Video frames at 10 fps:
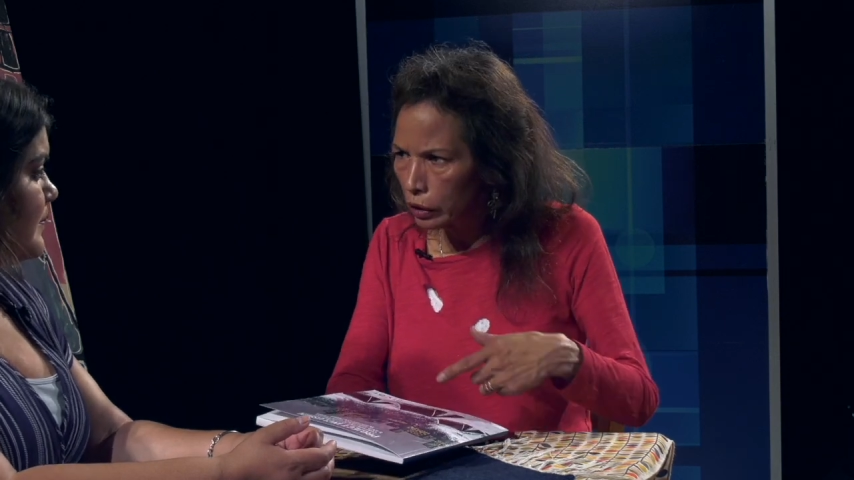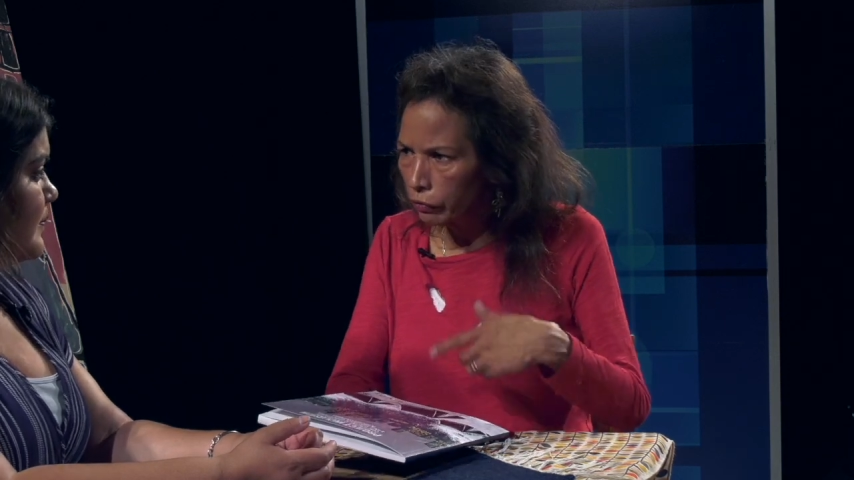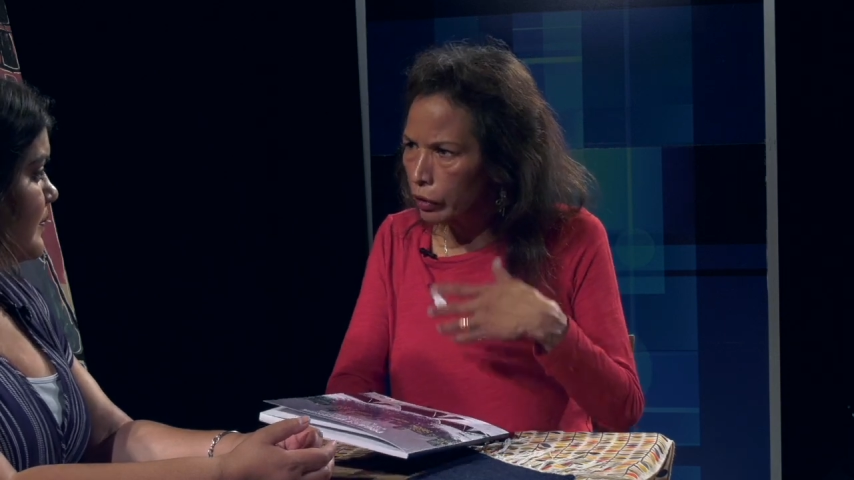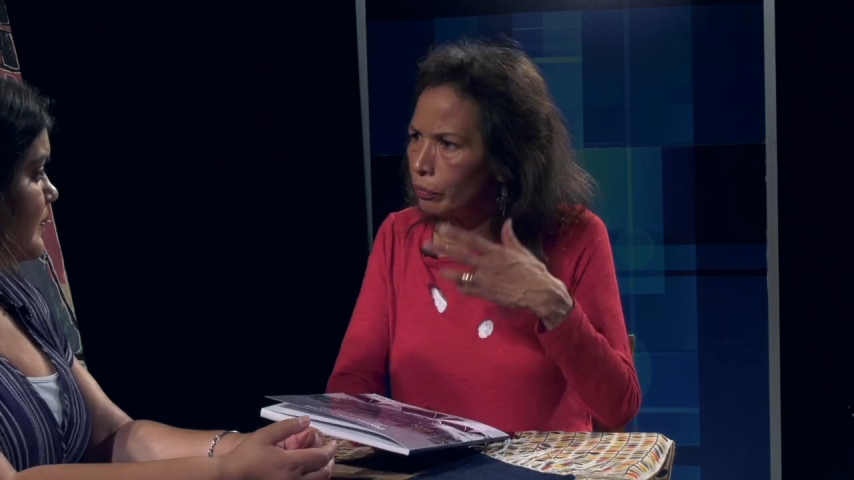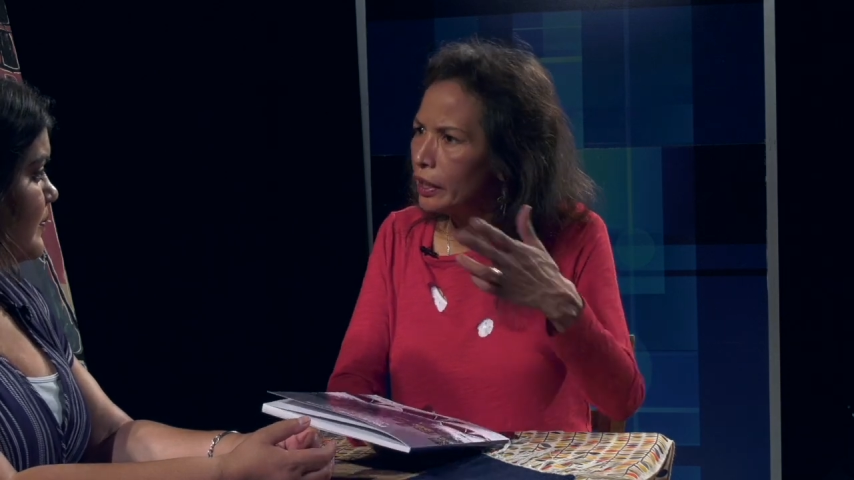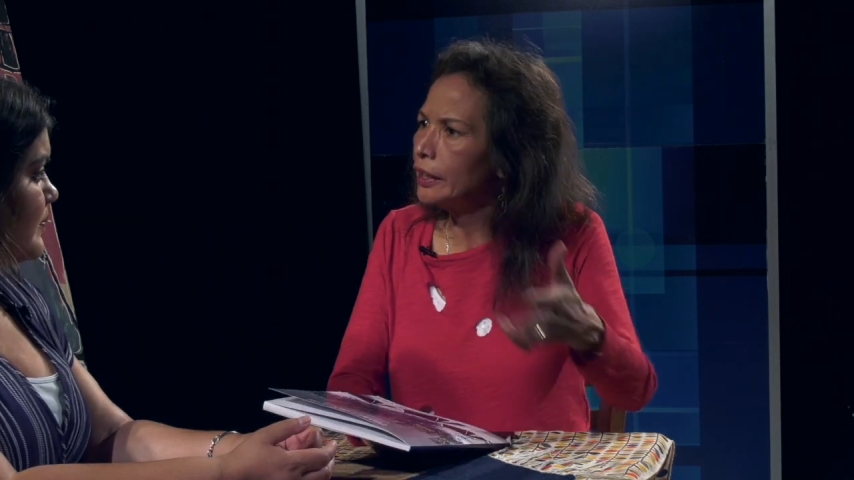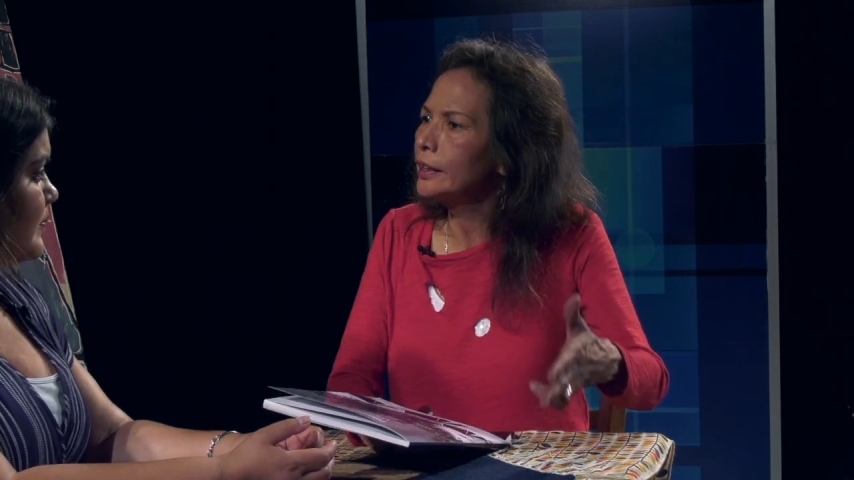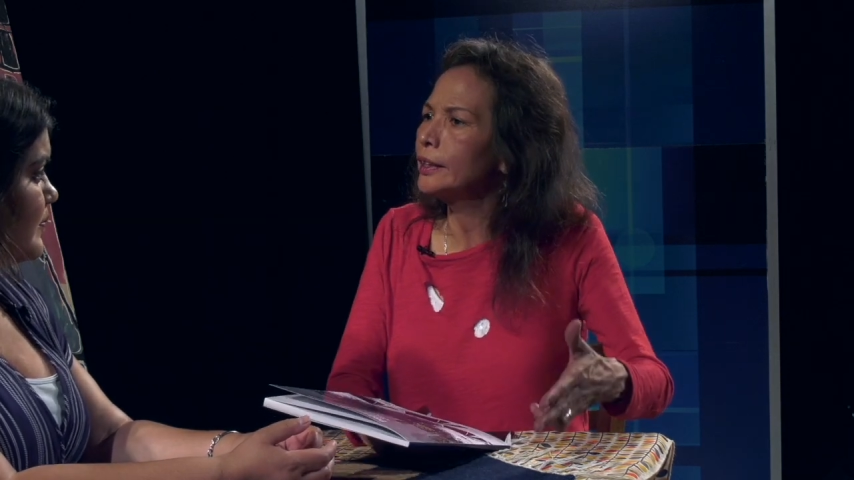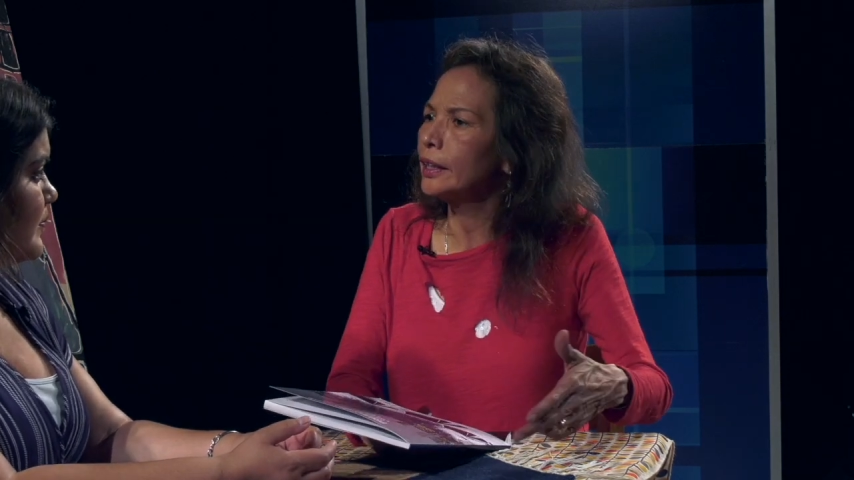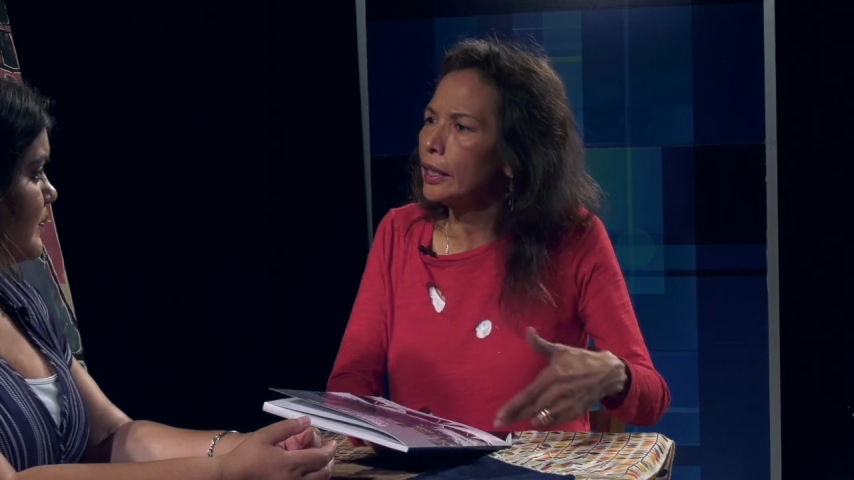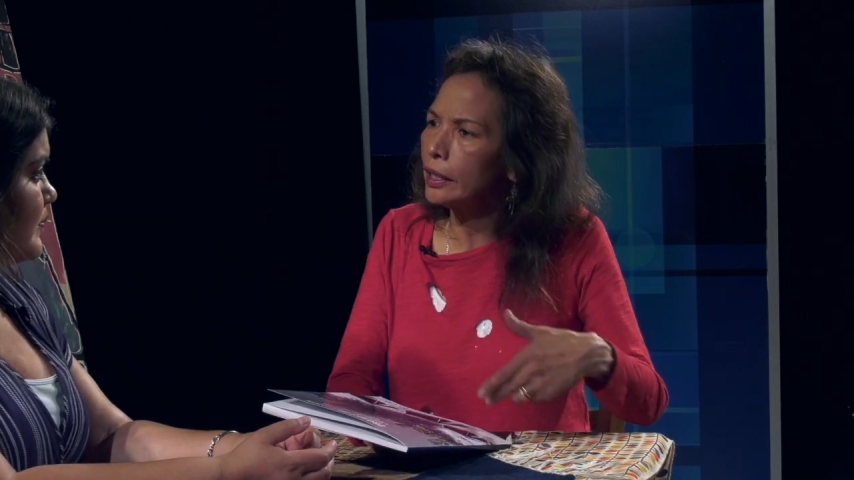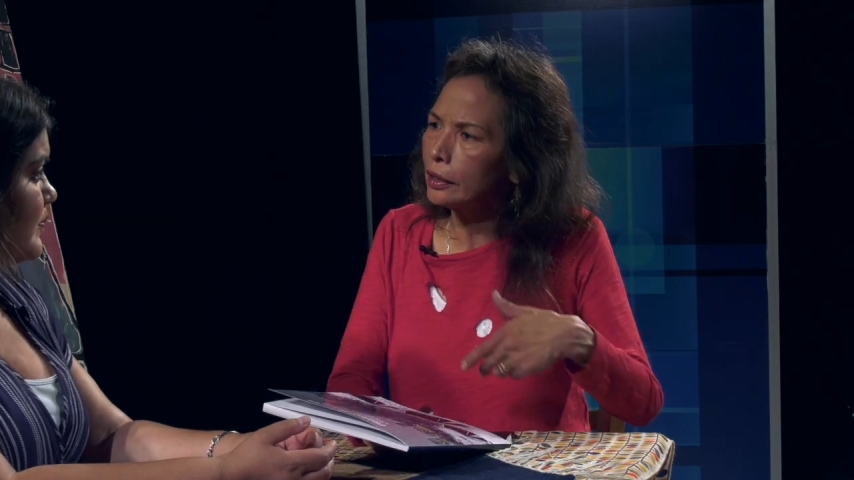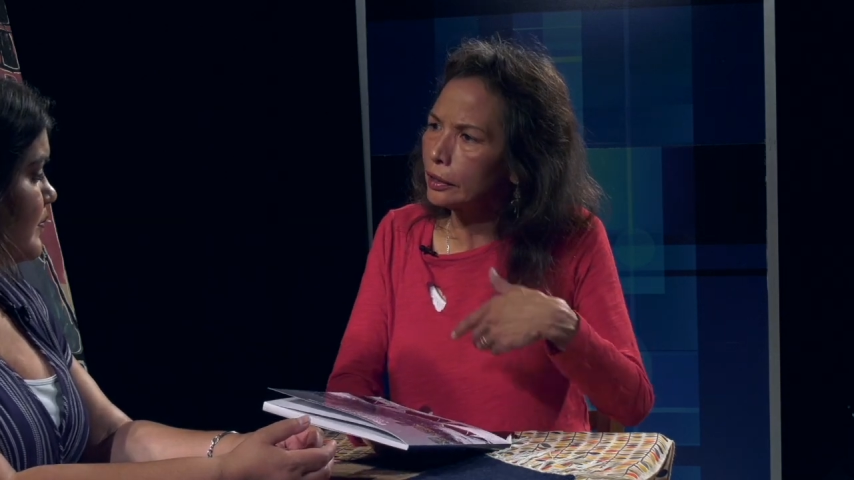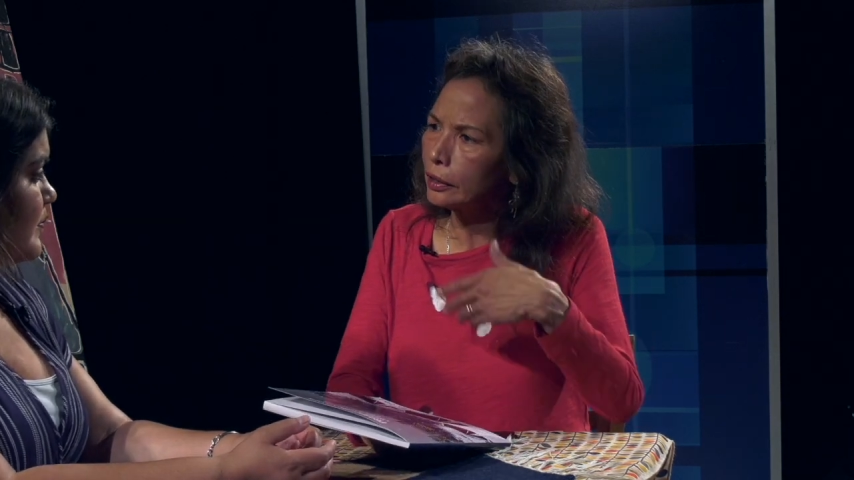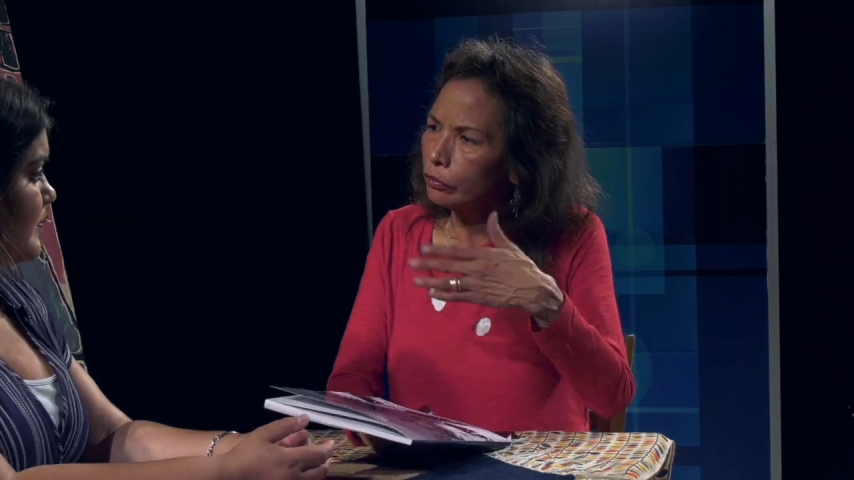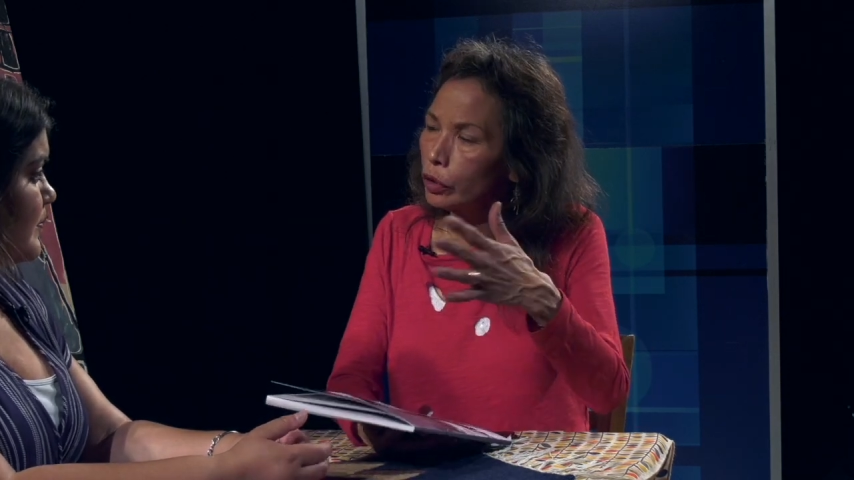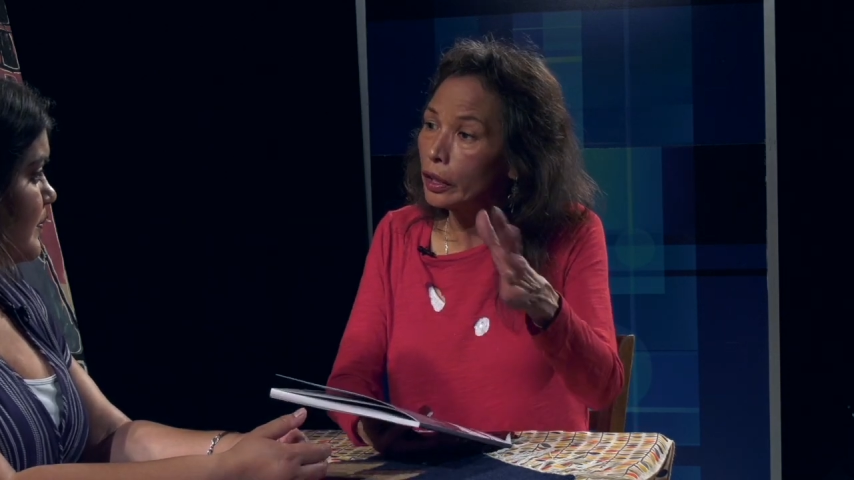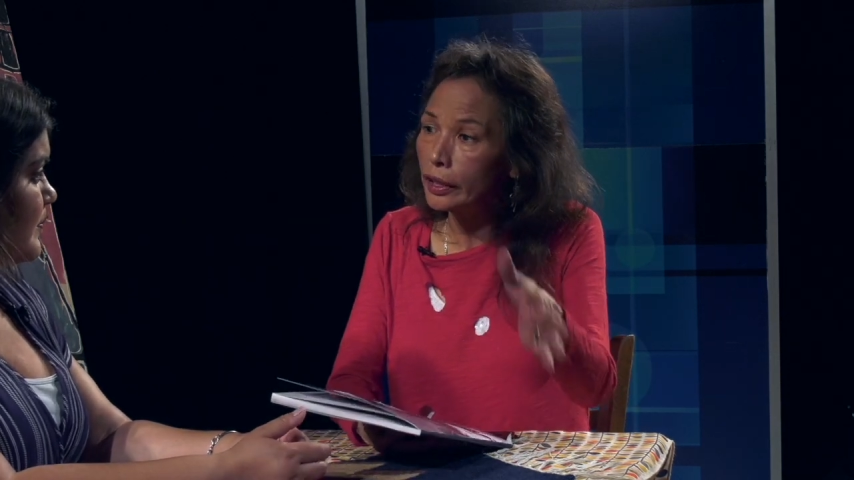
from one